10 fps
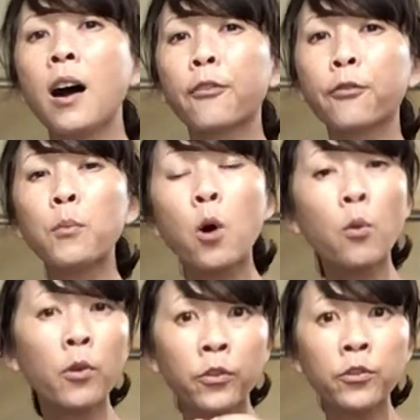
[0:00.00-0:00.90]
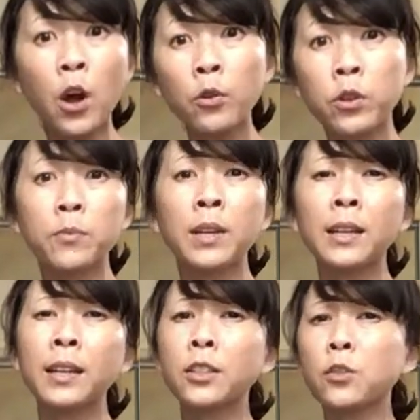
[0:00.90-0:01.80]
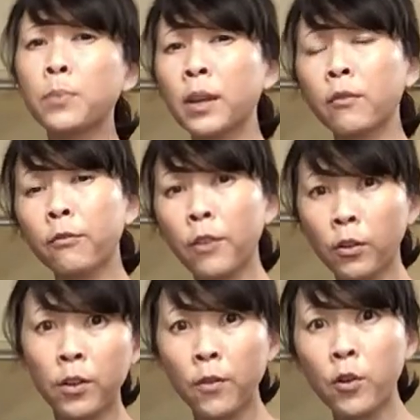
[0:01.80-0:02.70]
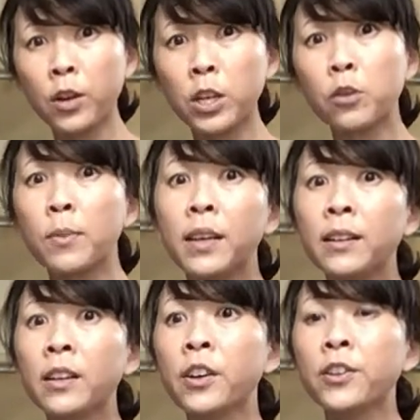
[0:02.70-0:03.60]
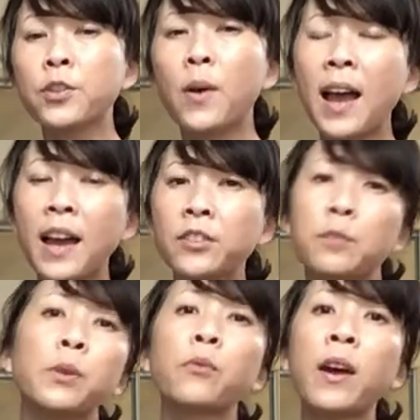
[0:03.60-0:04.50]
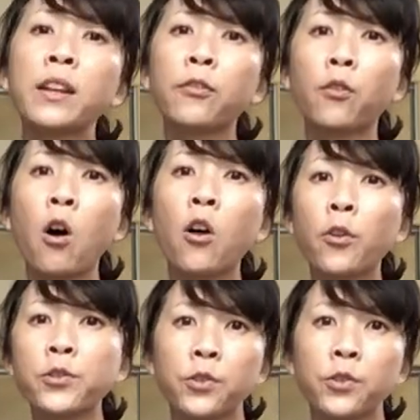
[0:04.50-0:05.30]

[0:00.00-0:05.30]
from almost no humidity to being very, very humid. So I had to be ready for all those